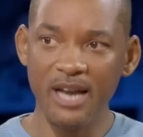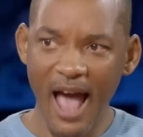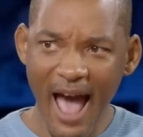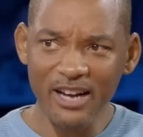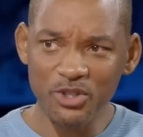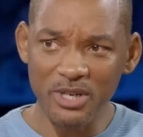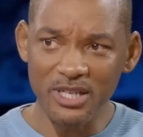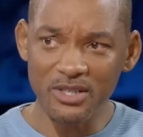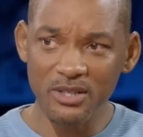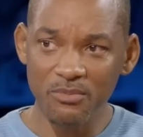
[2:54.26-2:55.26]
an
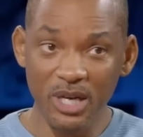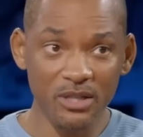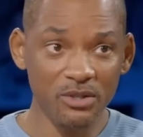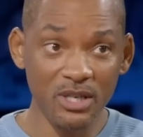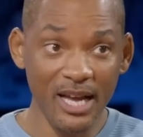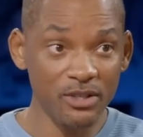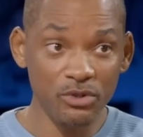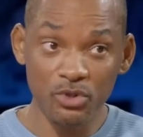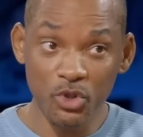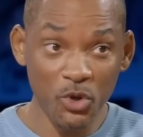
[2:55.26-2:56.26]
actress, but she
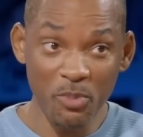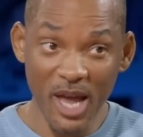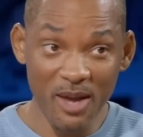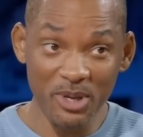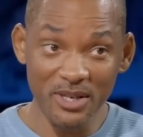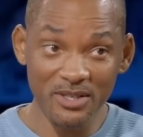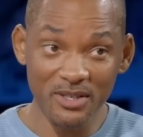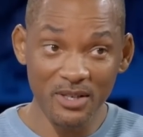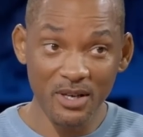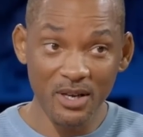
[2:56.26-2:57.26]
had two
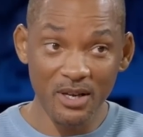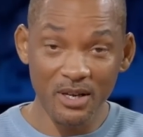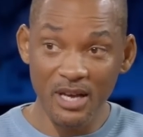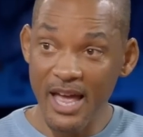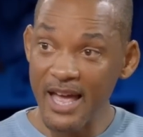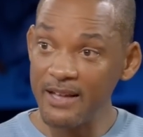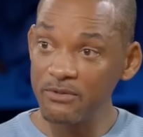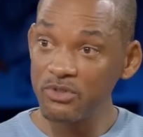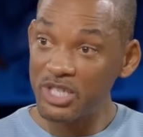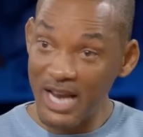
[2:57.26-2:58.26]
babies,
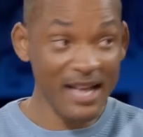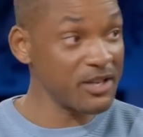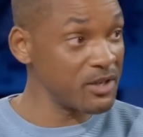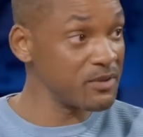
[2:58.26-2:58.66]
and she had